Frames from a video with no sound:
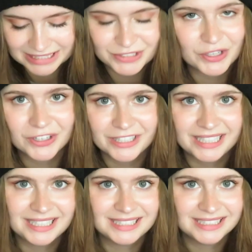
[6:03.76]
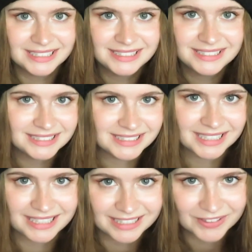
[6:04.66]
Sorry, the
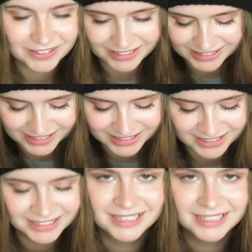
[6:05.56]
psychic artist.